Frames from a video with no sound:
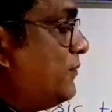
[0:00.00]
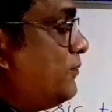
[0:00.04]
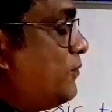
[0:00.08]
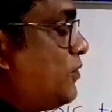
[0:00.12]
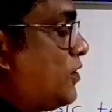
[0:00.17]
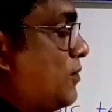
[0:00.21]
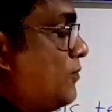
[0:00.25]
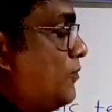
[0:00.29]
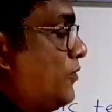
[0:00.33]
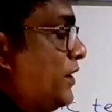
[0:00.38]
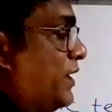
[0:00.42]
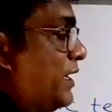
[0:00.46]

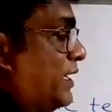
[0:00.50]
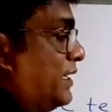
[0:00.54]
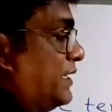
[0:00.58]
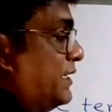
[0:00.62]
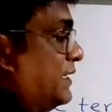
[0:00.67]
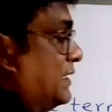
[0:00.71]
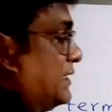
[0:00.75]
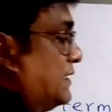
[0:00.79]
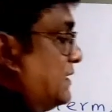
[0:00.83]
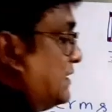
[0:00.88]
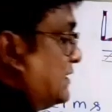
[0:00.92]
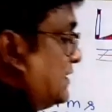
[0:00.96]
from where
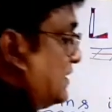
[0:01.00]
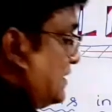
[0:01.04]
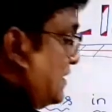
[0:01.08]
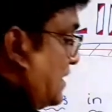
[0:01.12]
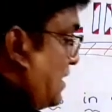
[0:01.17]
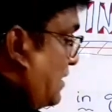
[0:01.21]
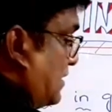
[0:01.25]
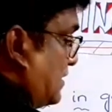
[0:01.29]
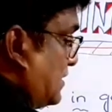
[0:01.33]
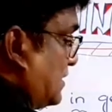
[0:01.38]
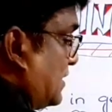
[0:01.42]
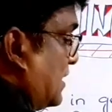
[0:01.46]
it
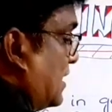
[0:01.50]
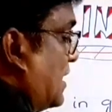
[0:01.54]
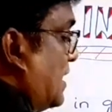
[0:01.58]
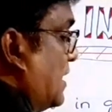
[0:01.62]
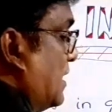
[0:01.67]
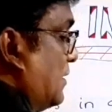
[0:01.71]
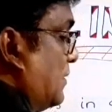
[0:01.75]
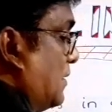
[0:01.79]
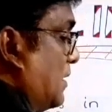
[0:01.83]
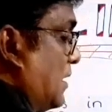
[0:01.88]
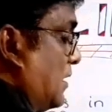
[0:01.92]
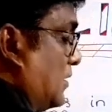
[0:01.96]
starts
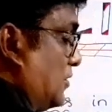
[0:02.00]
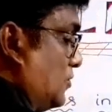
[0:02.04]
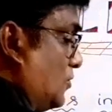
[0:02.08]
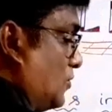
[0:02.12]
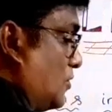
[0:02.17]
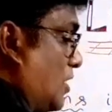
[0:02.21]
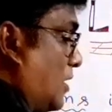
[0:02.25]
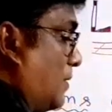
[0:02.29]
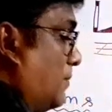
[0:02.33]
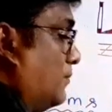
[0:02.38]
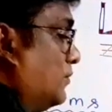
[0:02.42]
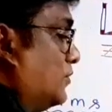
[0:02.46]
to
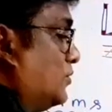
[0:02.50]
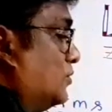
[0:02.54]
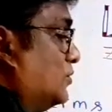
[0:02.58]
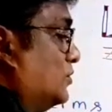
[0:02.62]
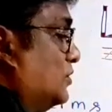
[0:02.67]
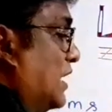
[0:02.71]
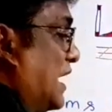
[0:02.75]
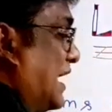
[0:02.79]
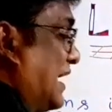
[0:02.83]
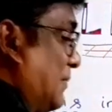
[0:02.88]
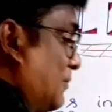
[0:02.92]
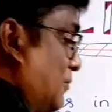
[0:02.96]
come to
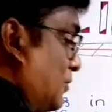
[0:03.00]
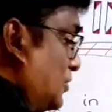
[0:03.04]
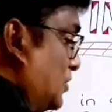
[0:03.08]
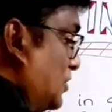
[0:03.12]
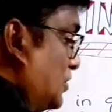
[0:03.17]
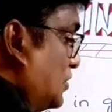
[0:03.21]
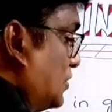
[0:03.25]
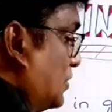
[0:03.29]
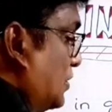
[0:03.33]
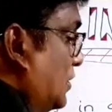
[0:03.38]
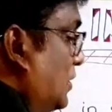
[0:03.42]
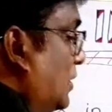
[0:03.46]
that
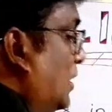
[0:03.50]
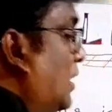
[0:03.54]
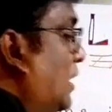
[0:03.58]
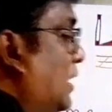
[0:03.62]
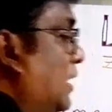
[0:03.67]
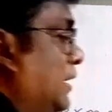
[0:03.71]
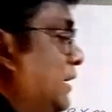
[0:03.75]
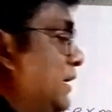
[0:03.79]
position,